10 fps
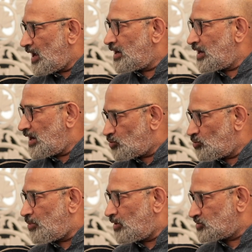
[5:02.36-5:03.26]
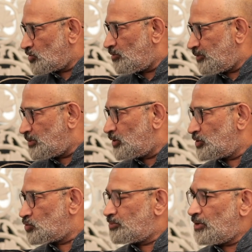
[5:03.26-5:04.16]
NDA 2.0 with Modi
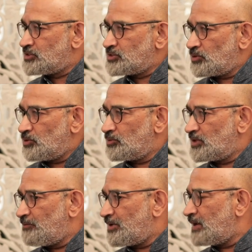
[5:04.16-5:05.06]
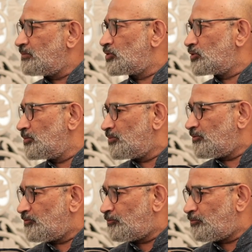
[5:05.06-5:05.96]
2.0, they were able to
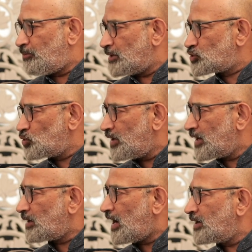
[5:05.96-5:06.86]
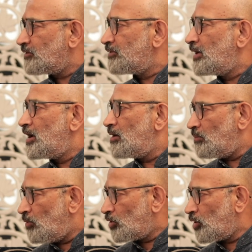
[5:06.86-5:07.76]
pursue a kind of
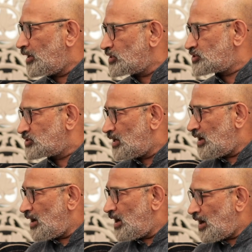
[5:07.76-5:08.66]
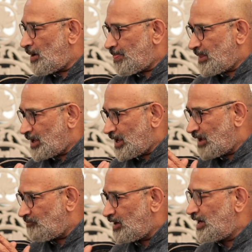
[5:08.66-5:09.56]
more or less
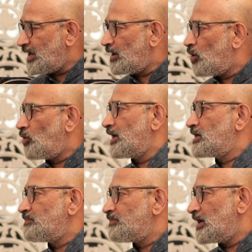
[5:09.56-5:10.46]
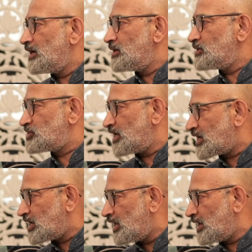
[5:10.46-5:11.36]
heavily loaded
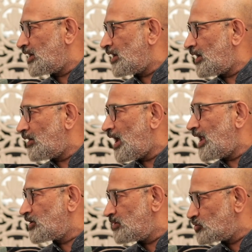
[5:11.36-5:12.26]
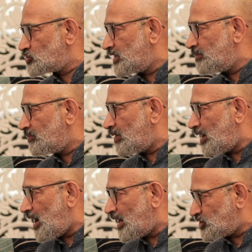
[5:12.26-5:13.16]
sectarian anti-Muslim
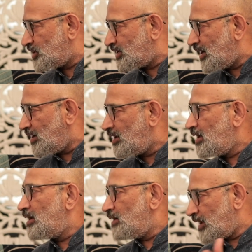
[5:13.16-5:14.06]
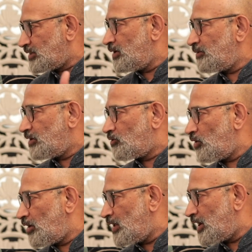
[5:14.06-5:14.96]
agenda like the
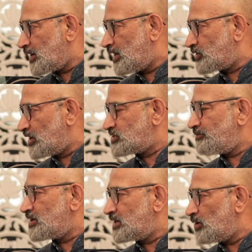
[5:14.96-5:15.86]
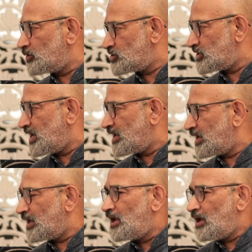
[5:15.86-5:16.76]
withdrawal of the Article 370 or the CAA.